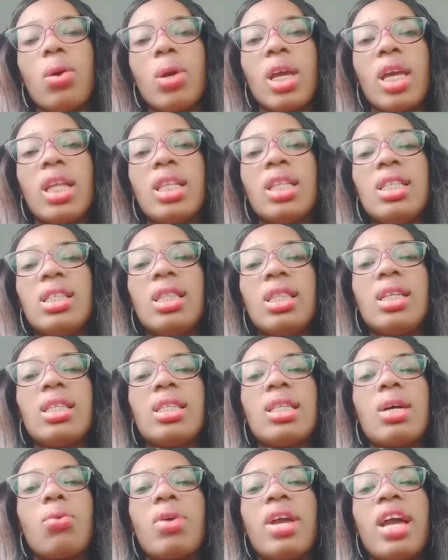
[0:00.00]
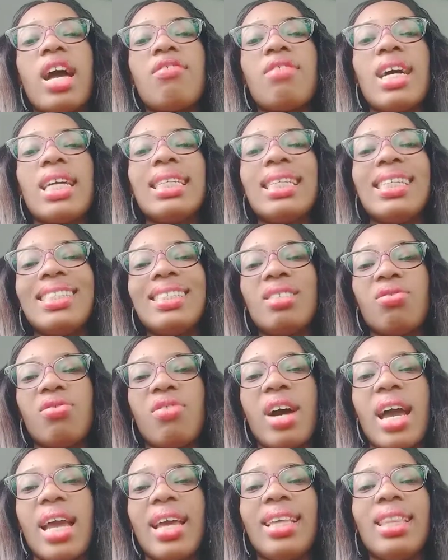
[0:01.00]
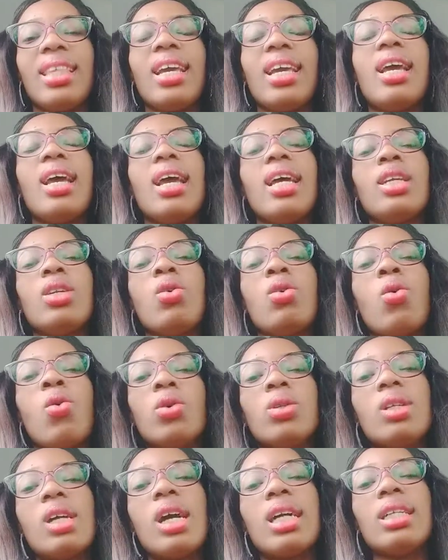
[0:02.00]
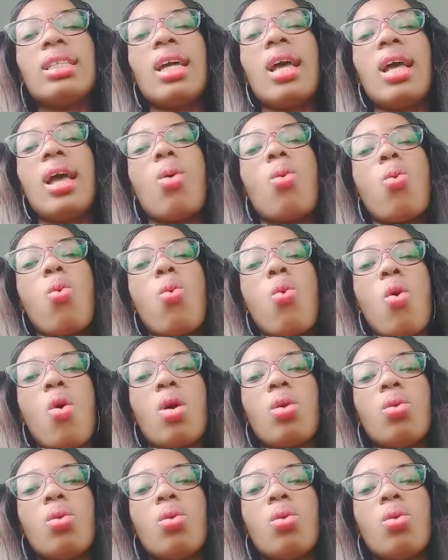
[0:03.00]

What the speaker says: okay, these things that we have identified and all that, what